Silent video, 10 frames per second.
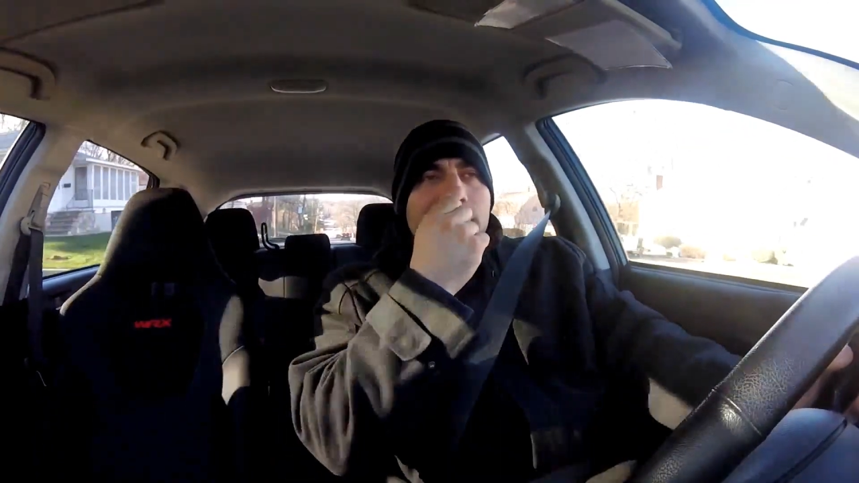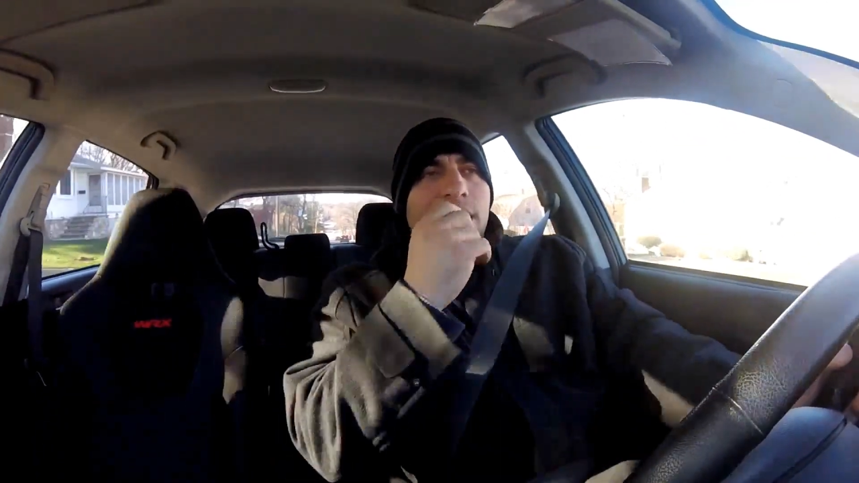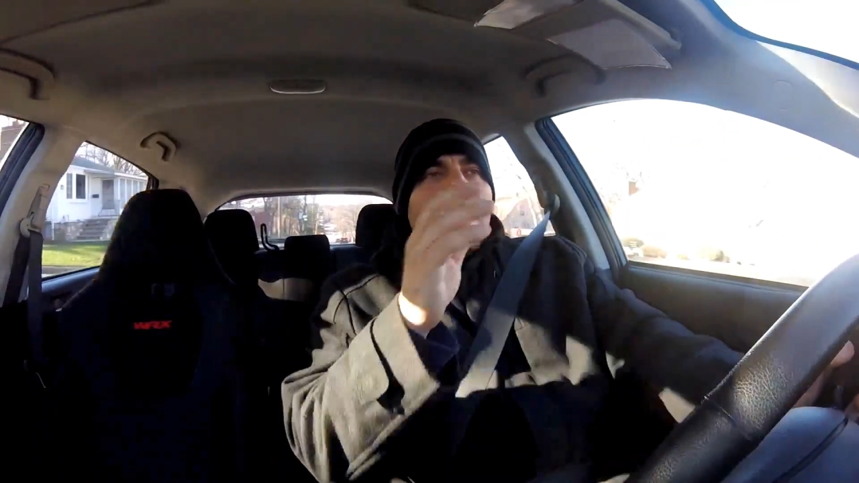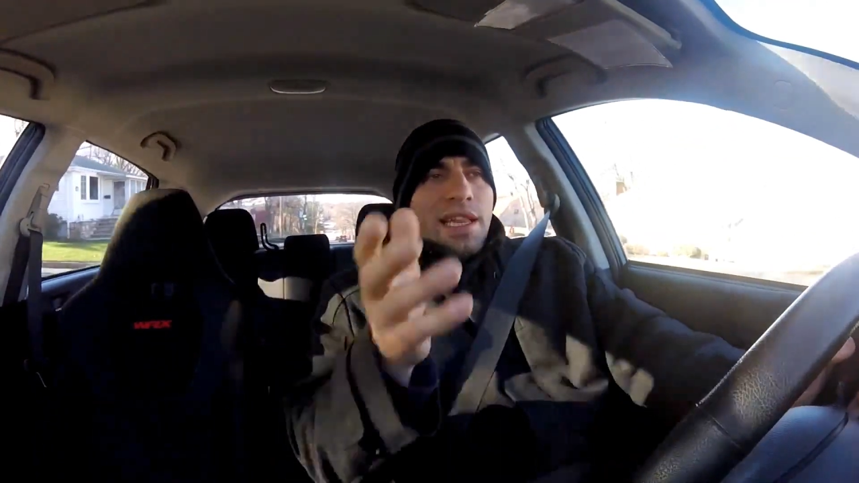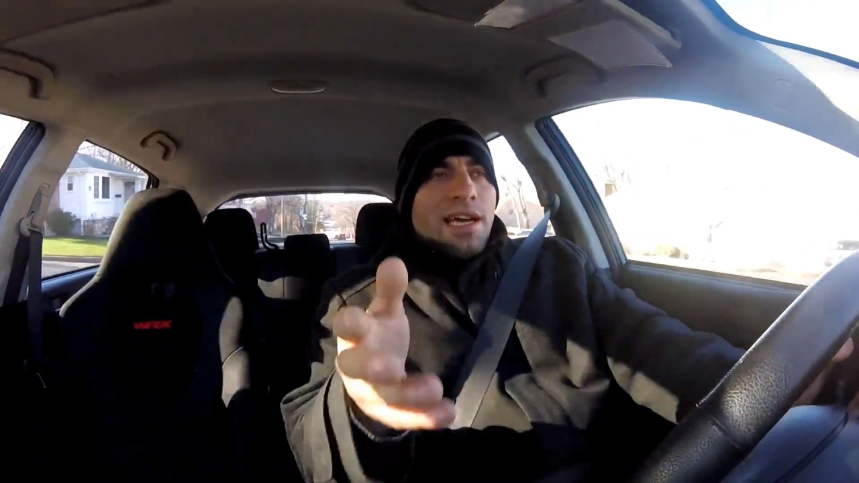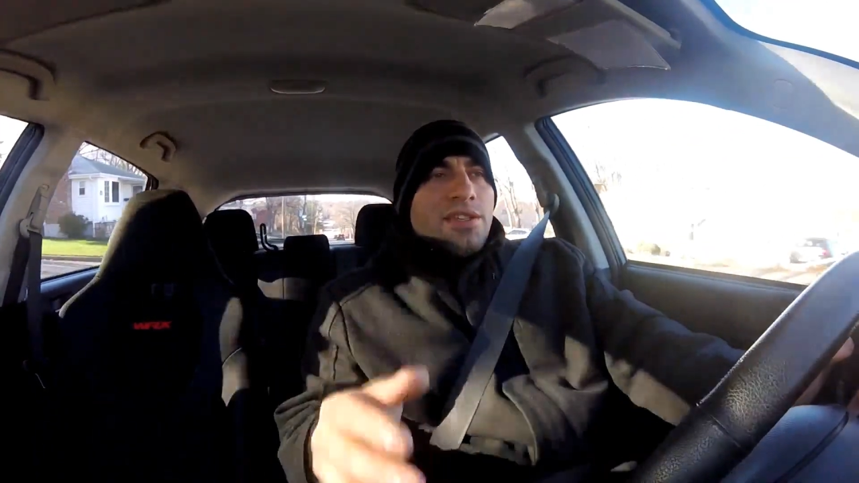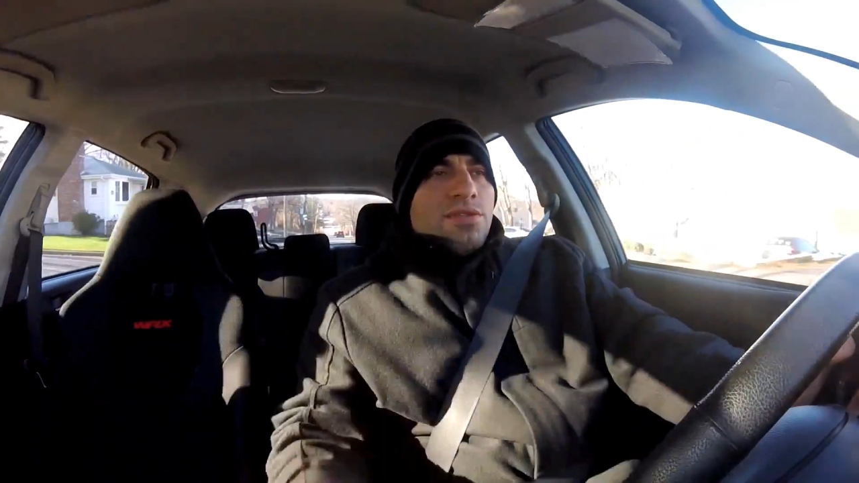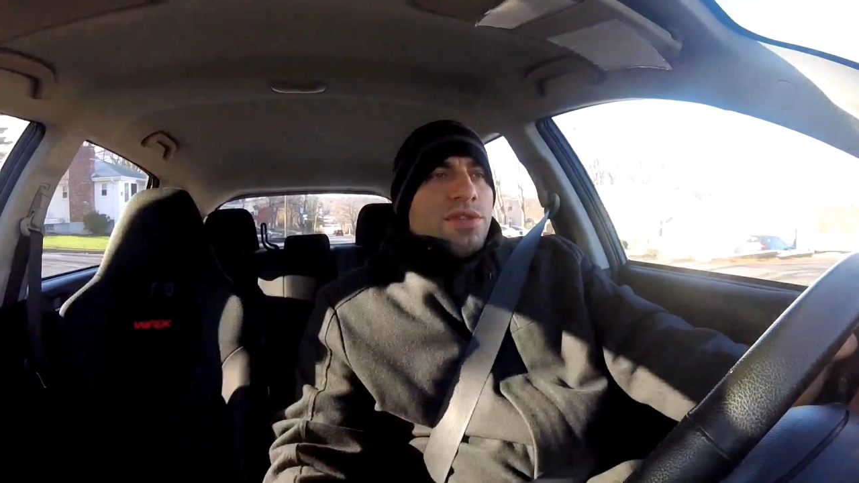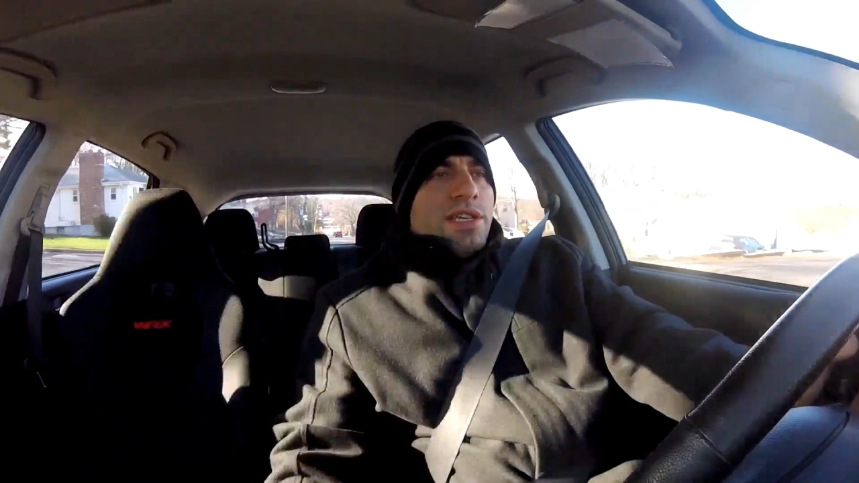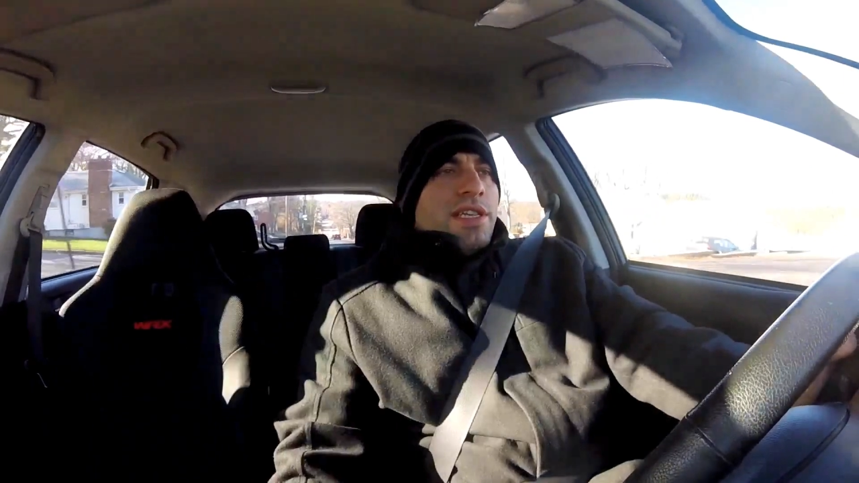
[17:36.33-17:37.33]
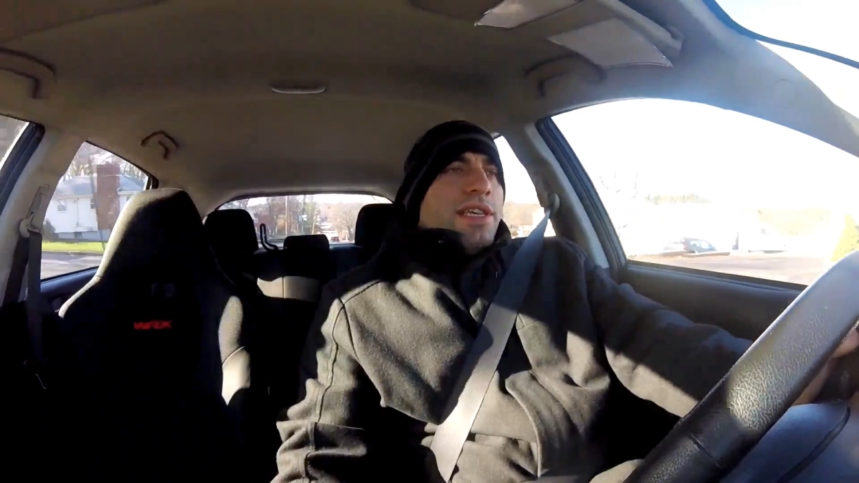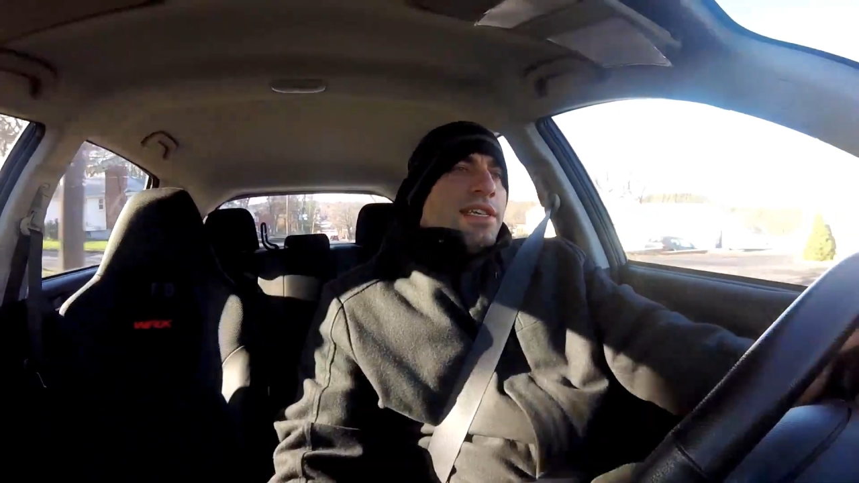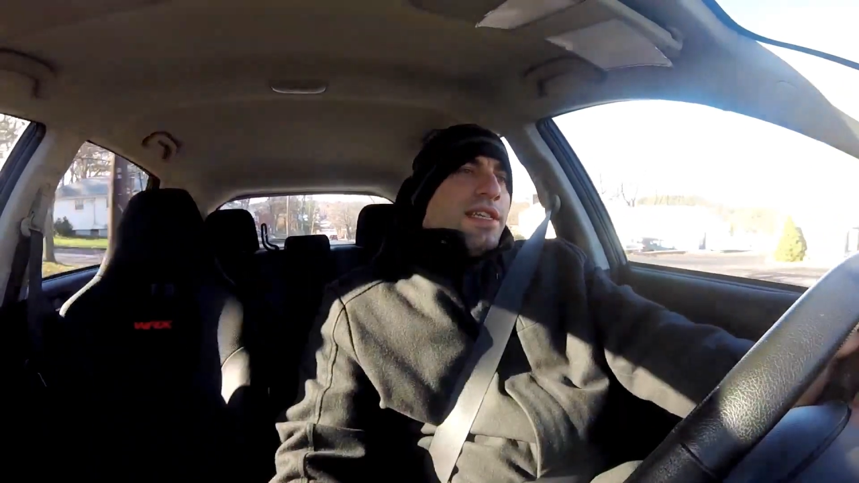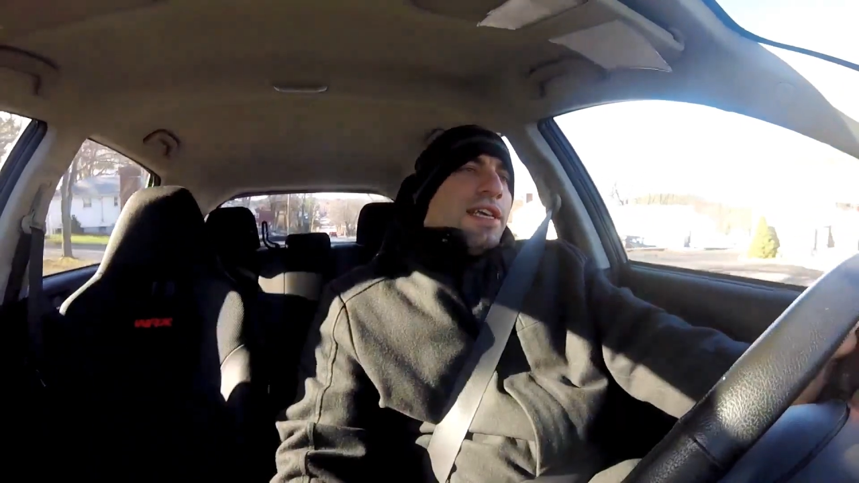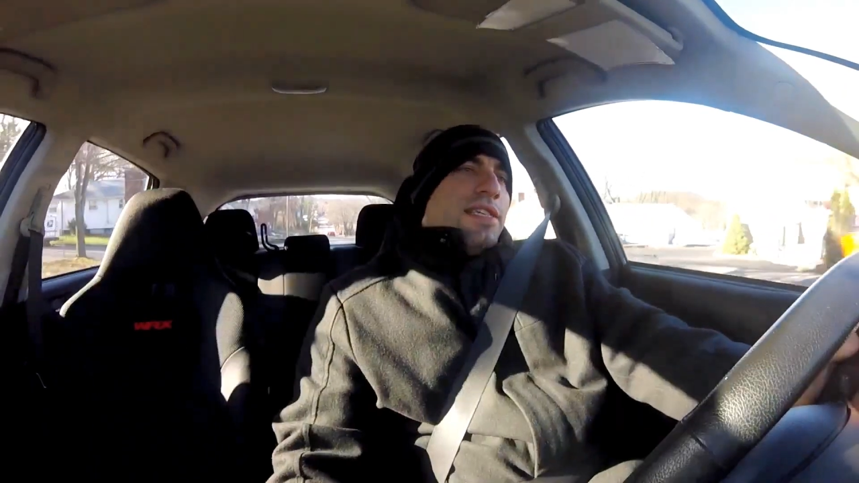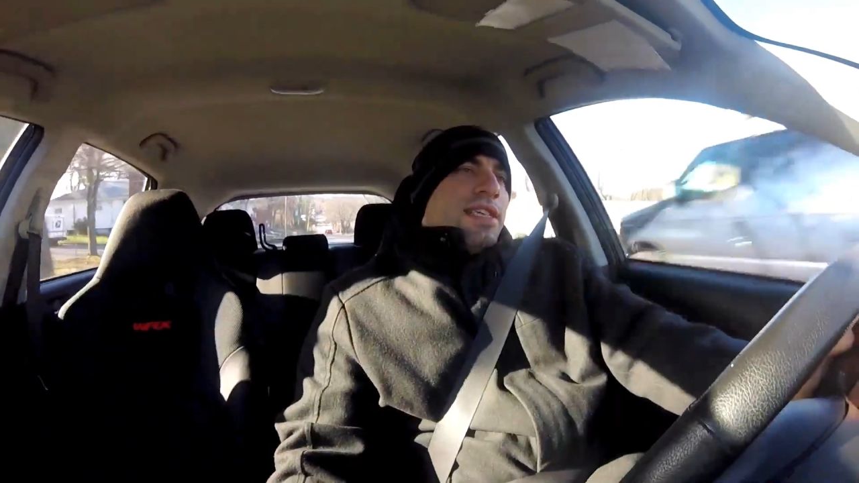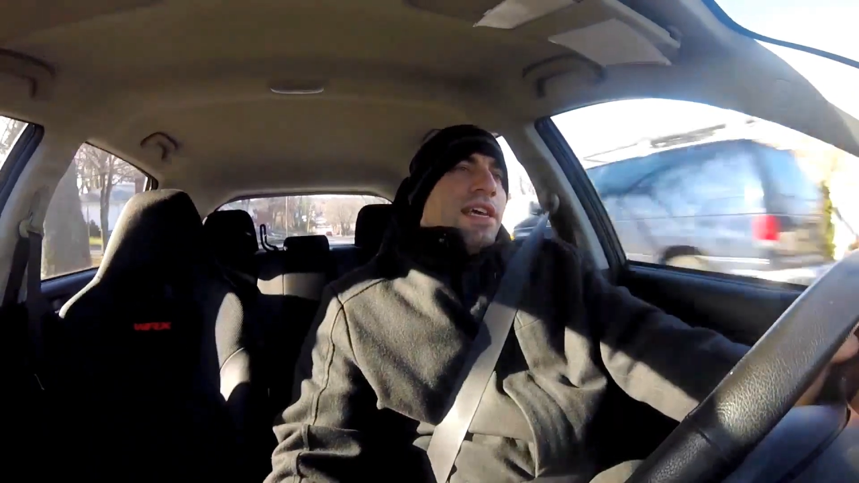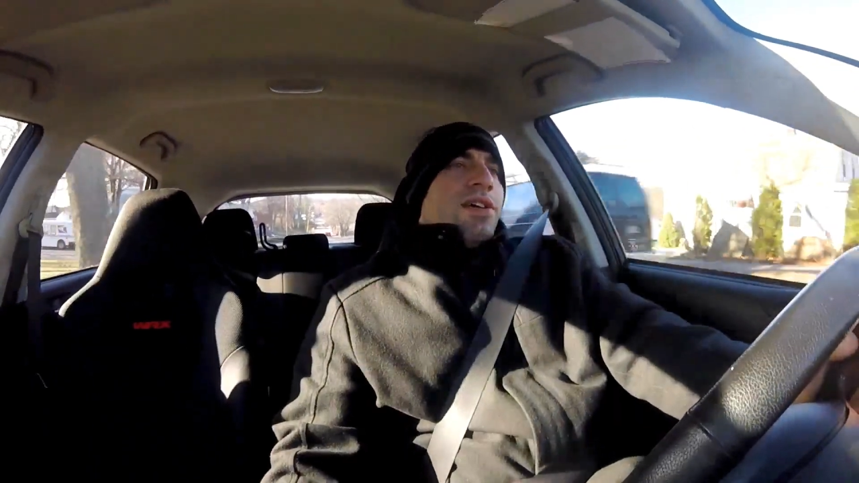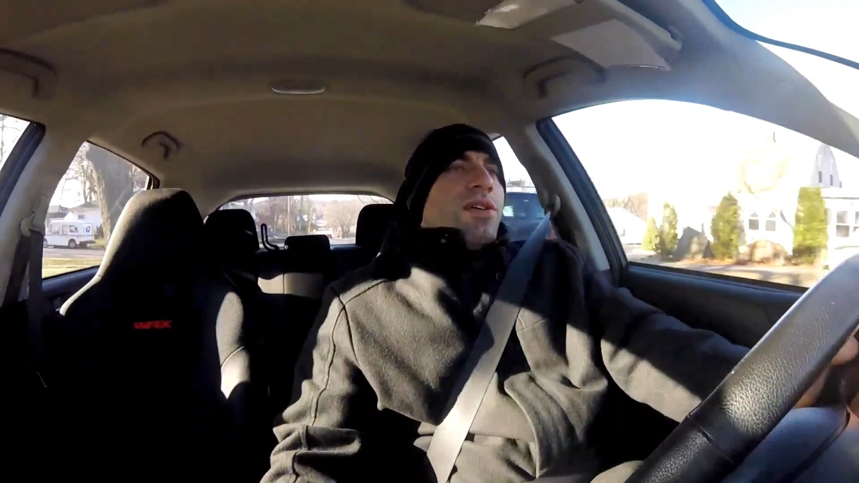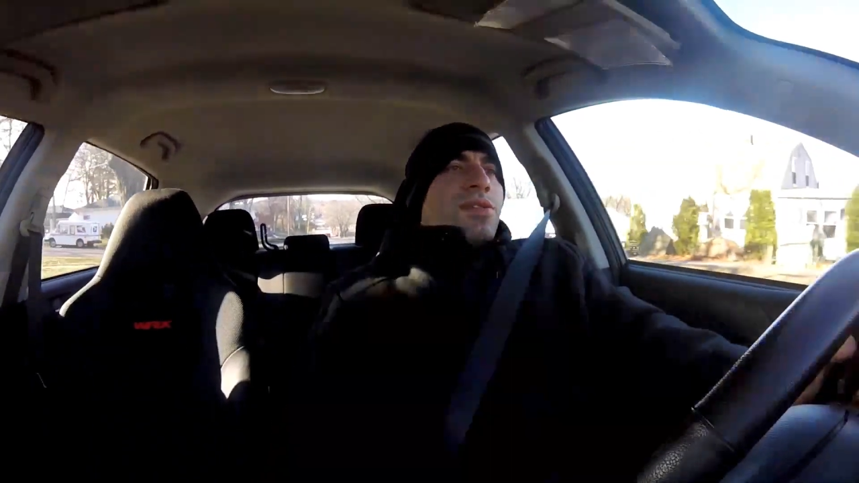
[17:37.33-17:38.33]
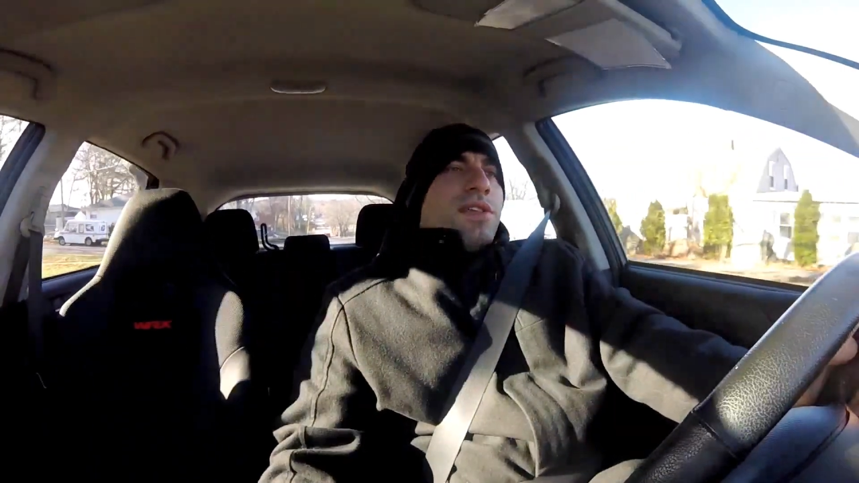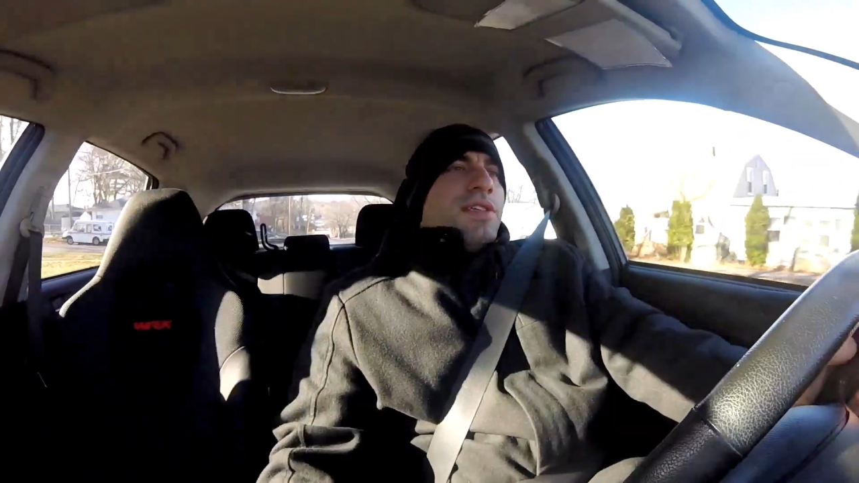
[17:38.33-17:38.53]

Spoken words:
online you'll see that they say, oh,